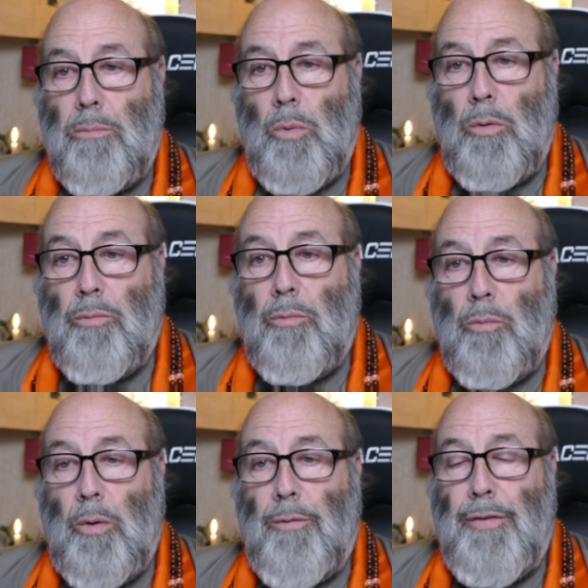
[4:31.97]
will
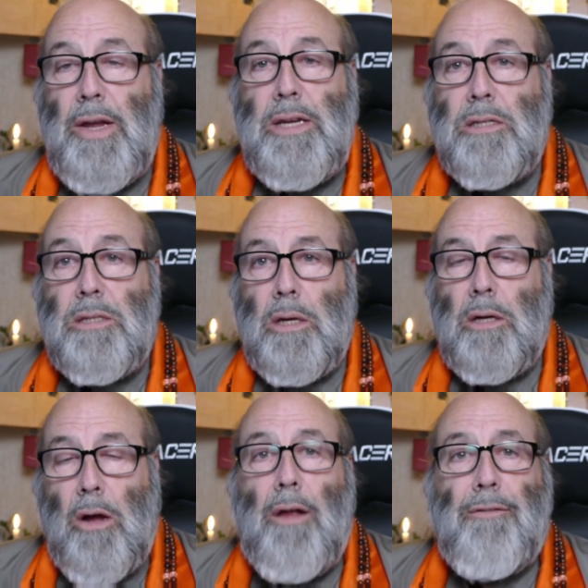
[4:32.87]
will face
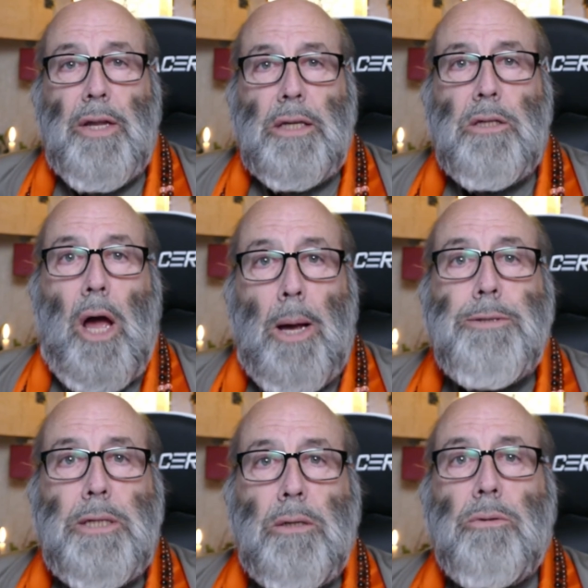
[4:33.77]
conflict,
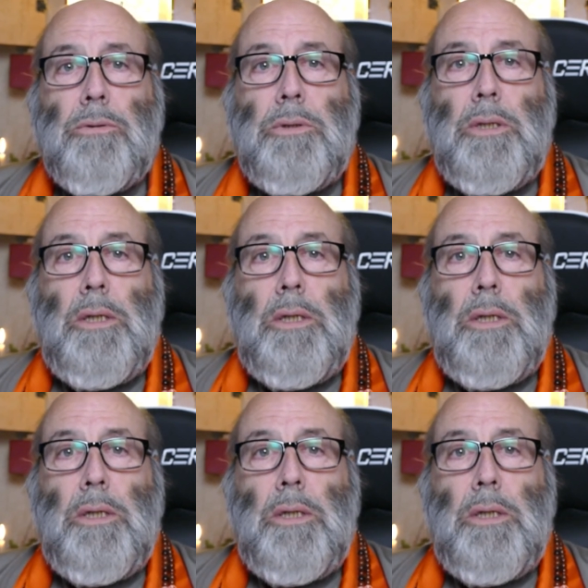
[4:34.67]
obstacles